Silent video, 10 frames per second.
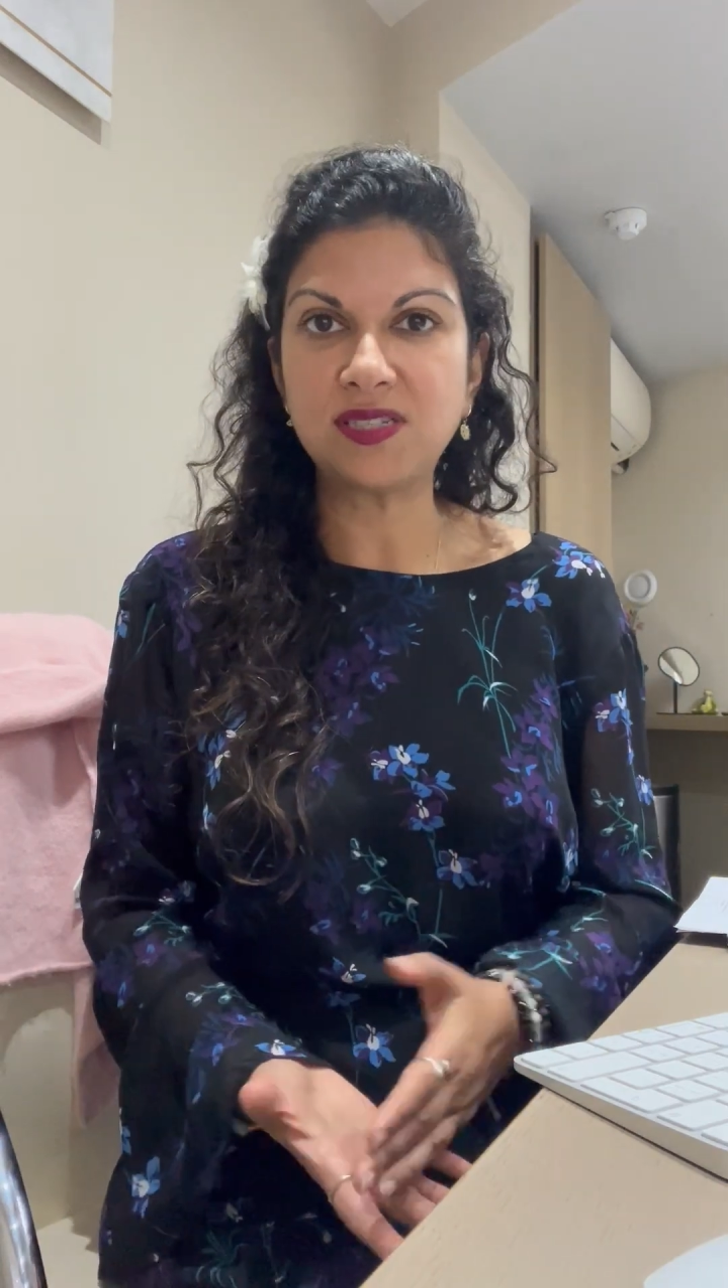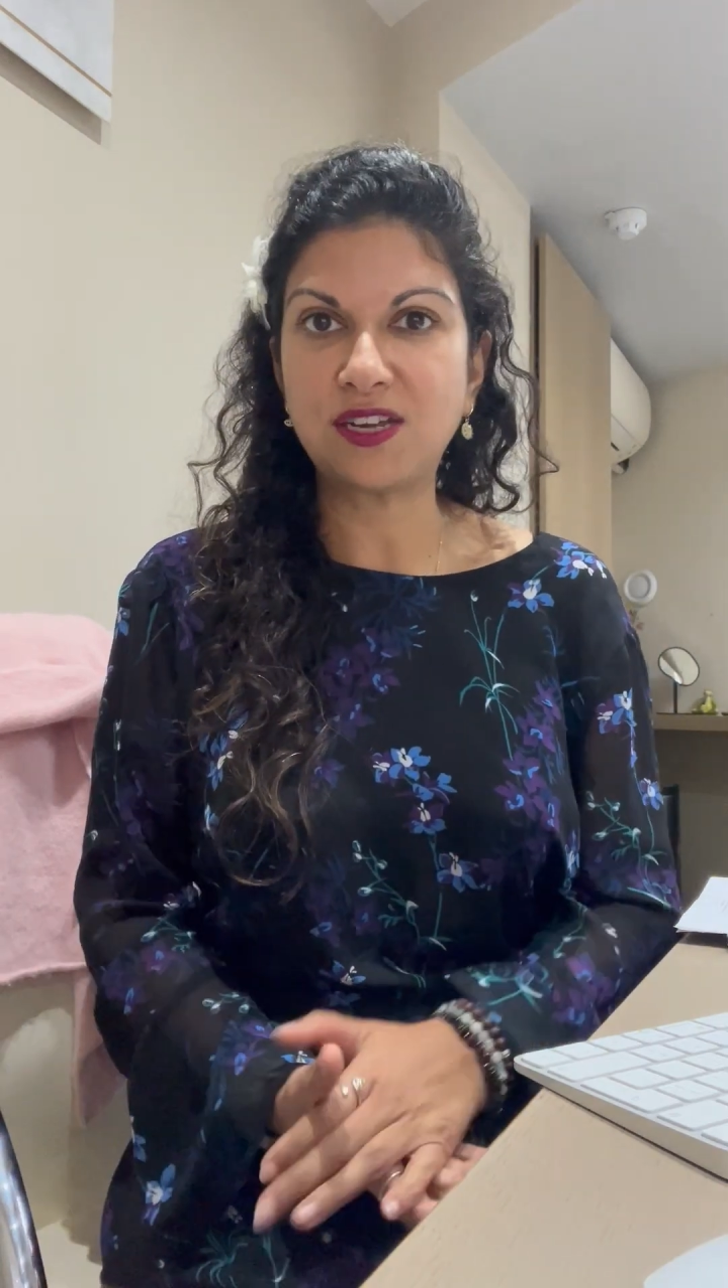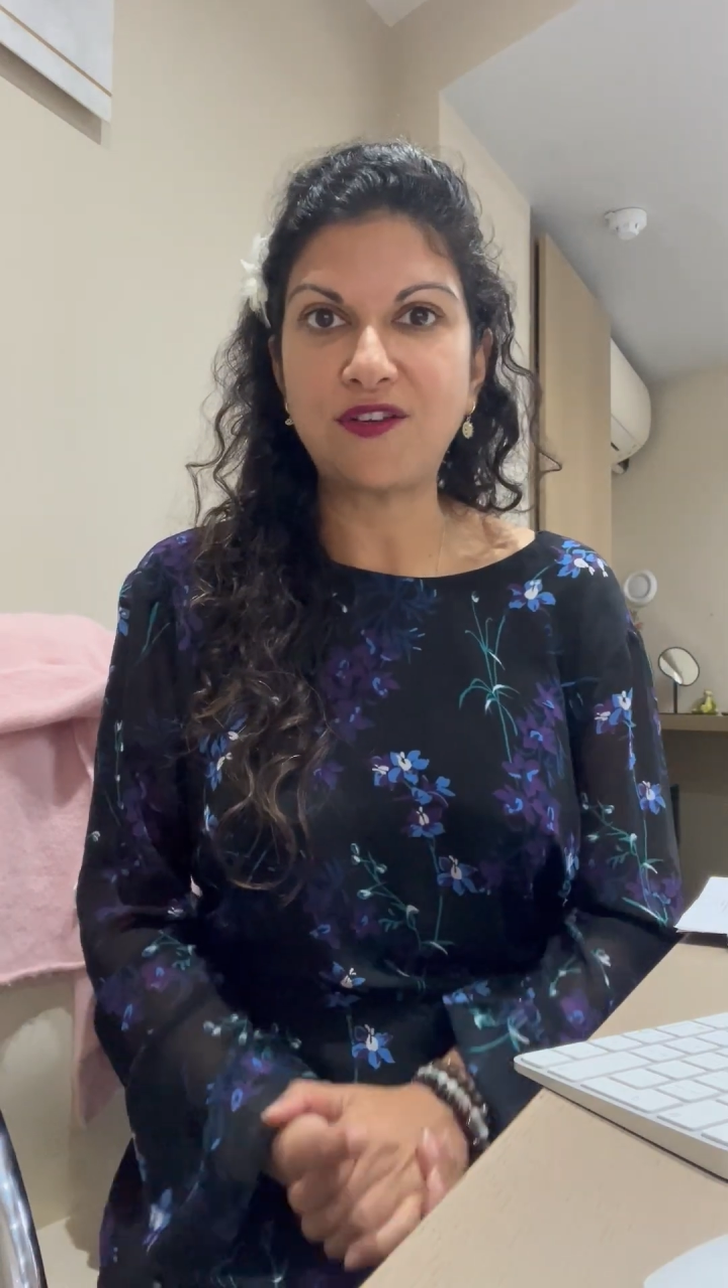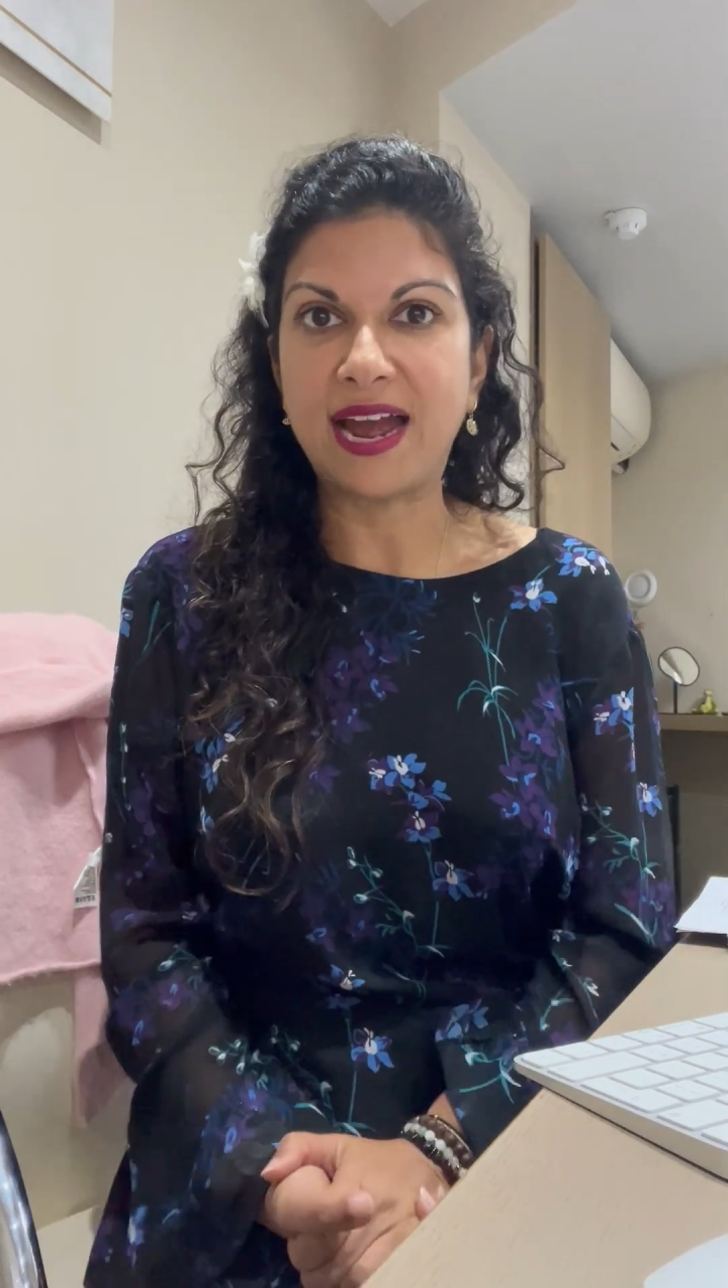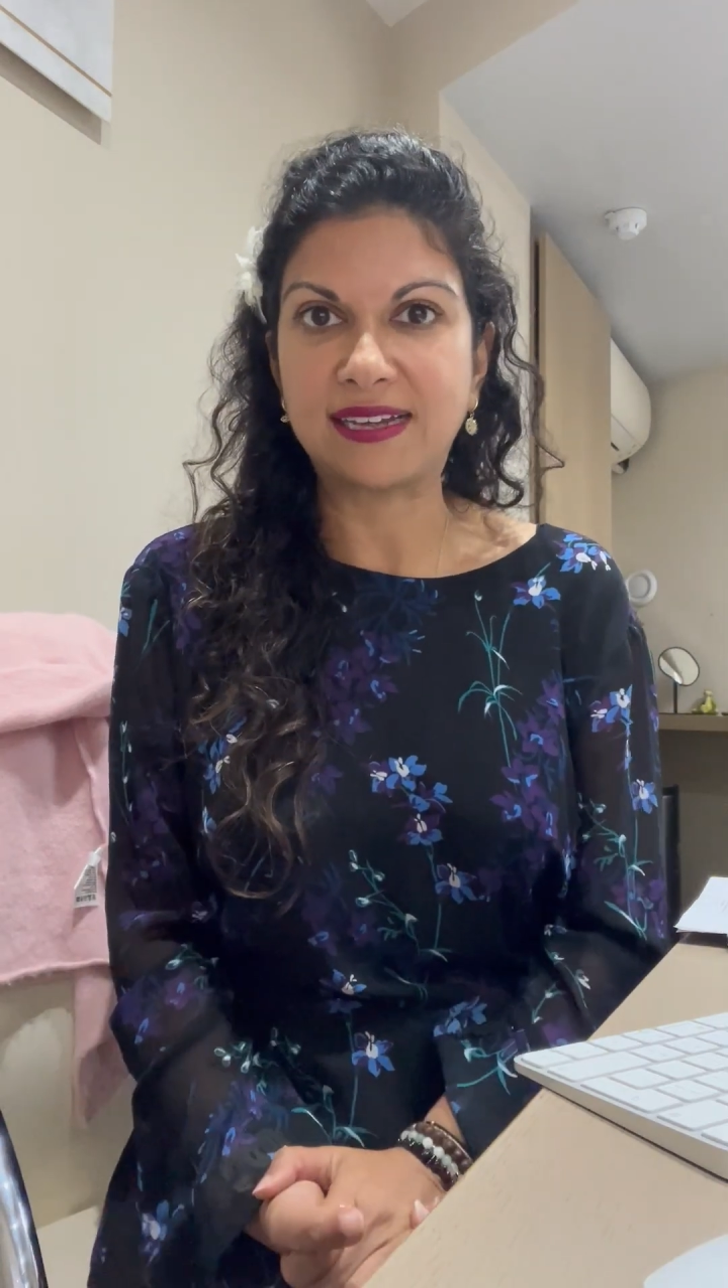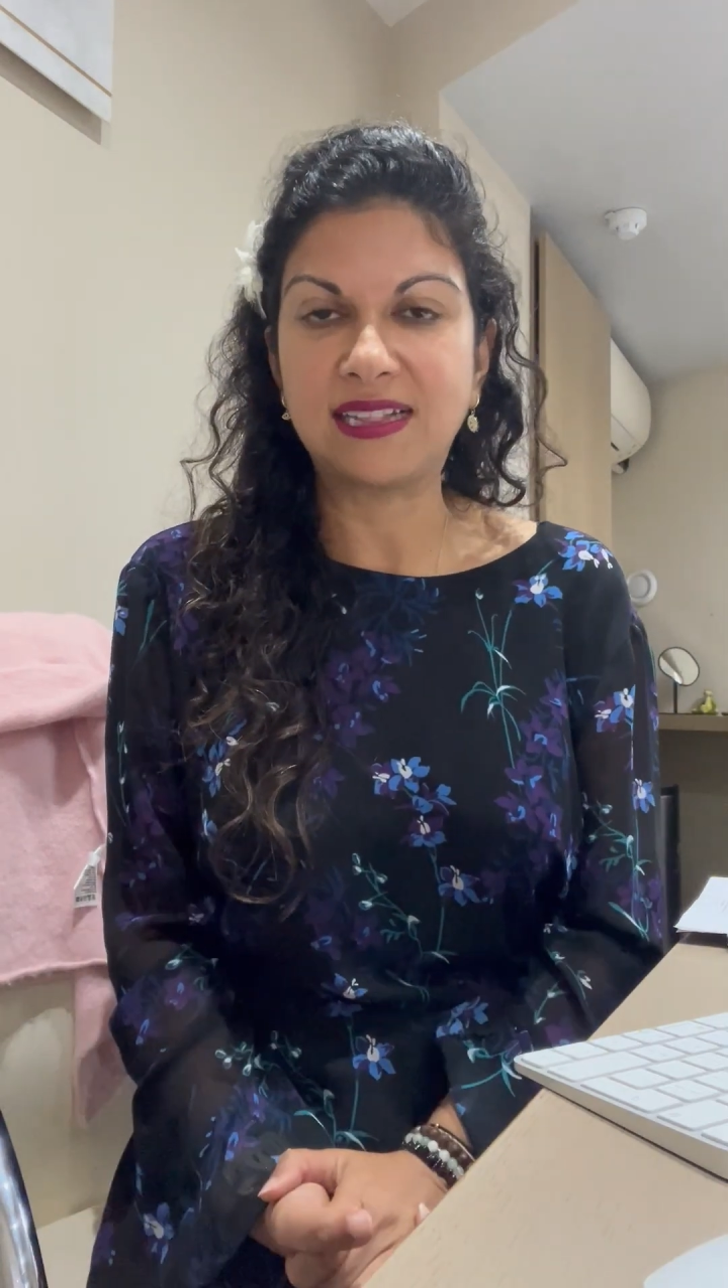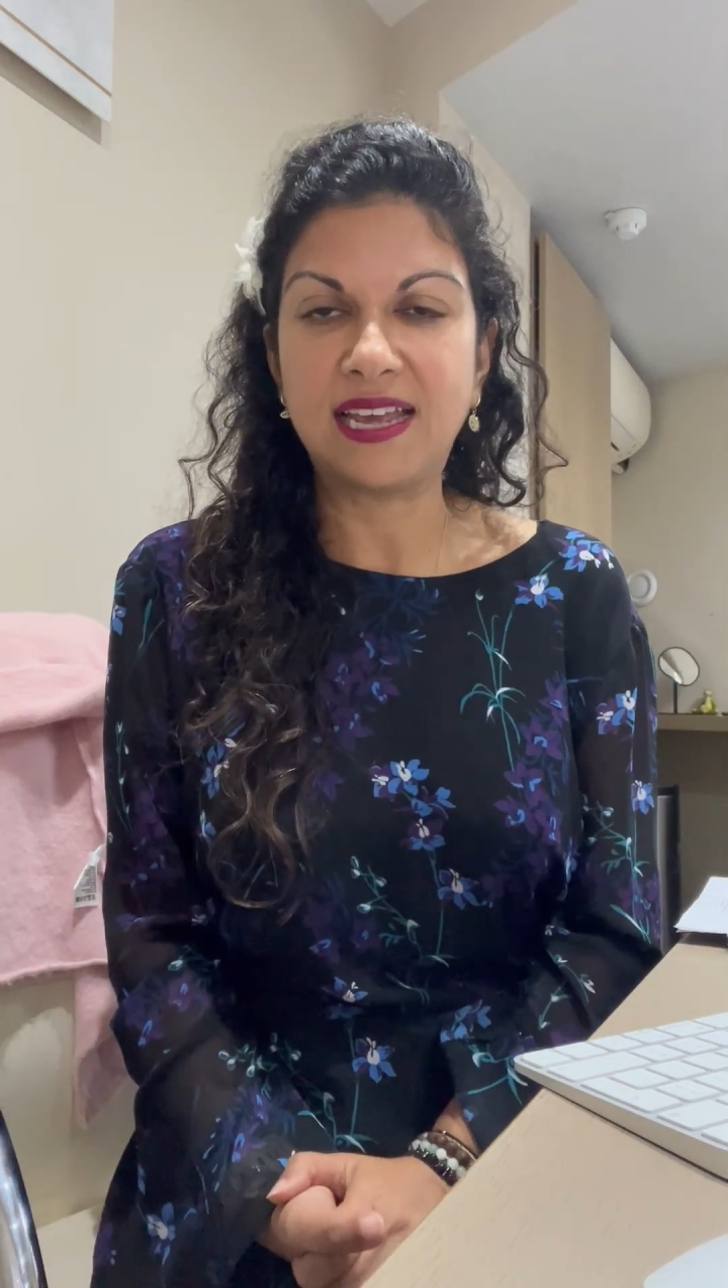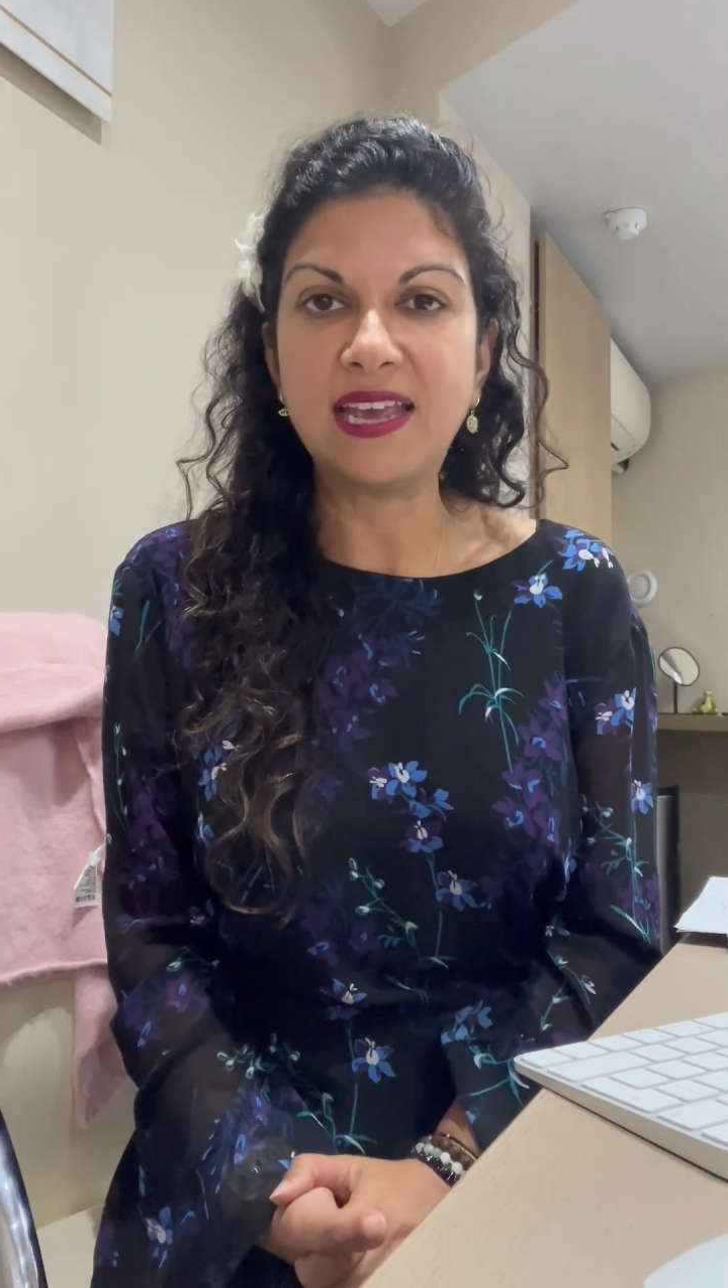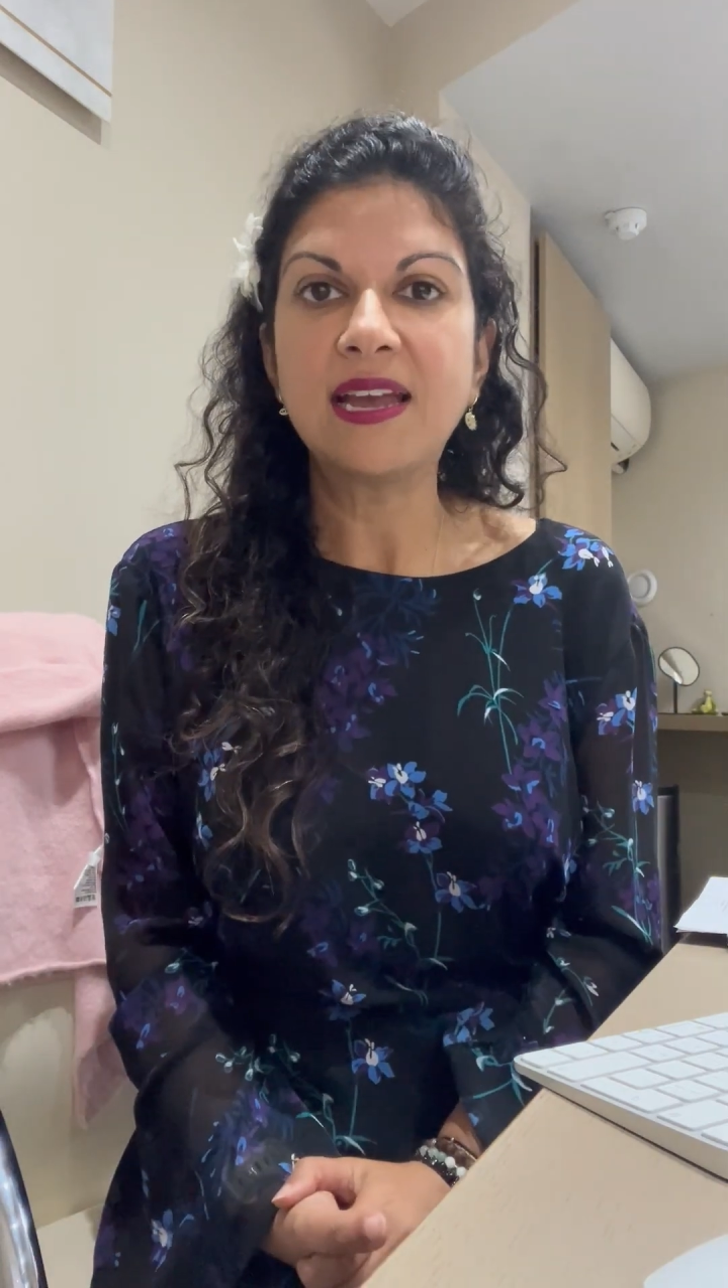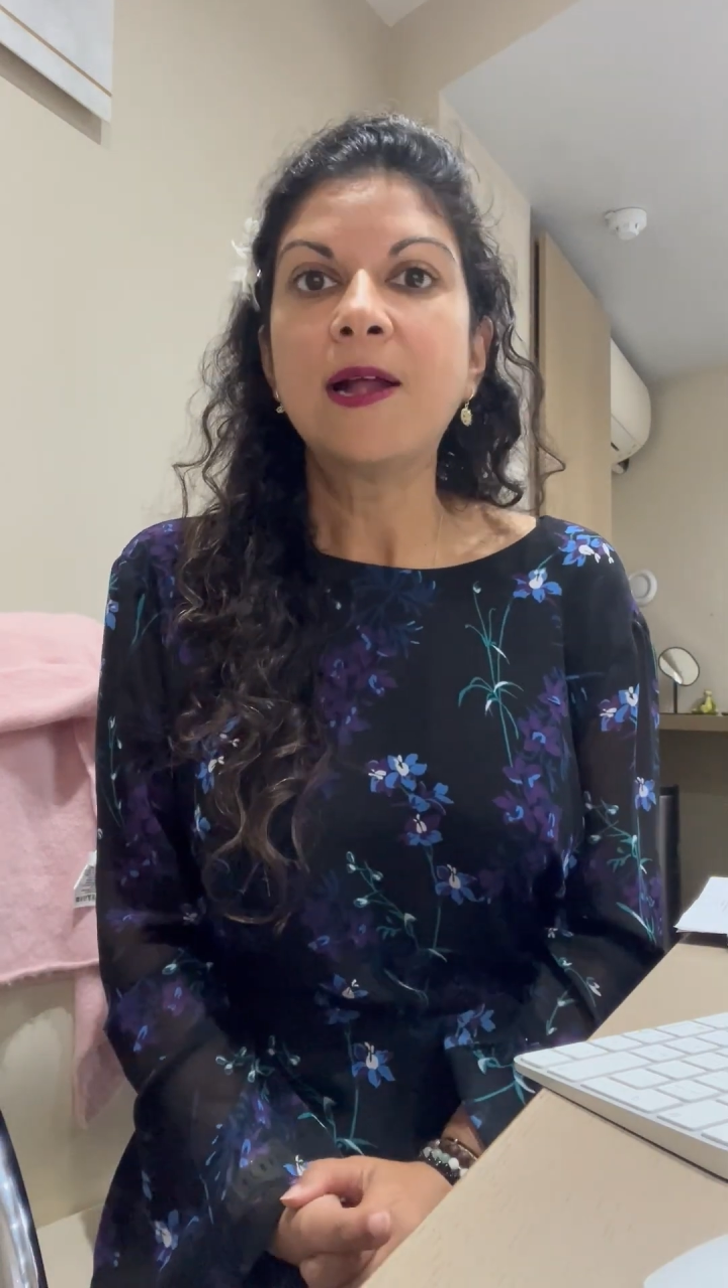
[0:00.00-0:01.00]

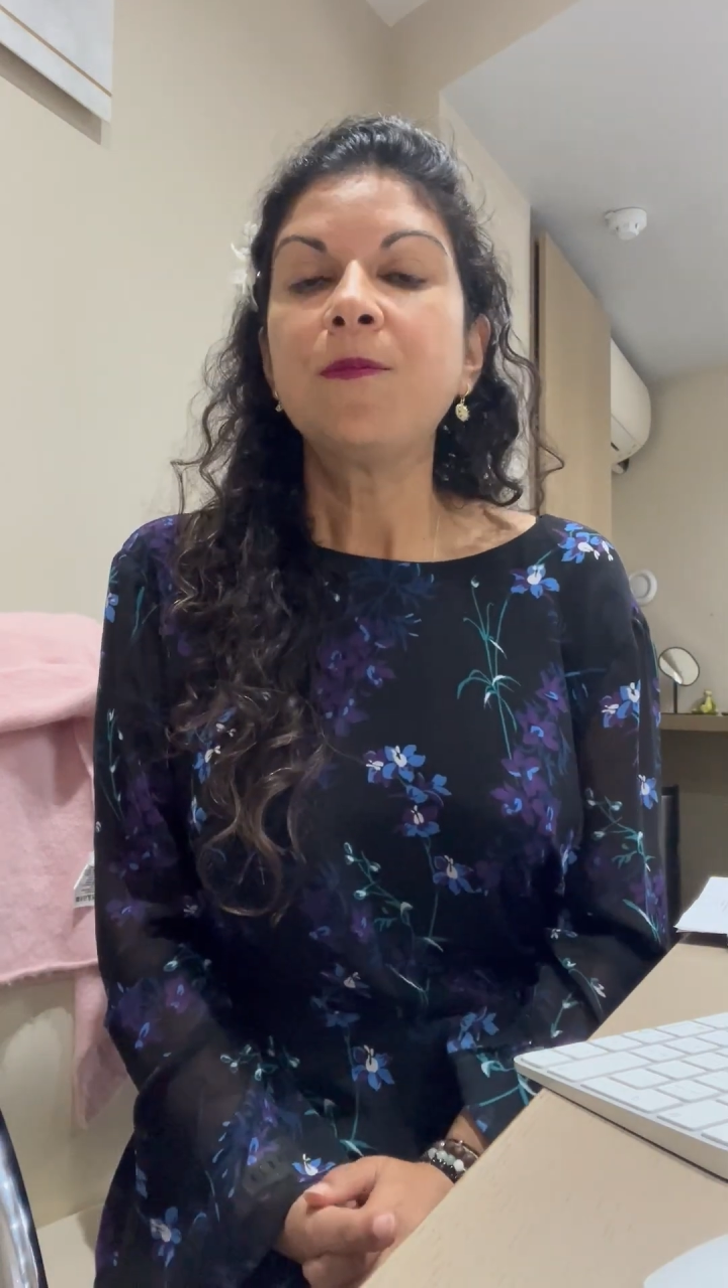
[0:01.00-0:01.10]
correctly.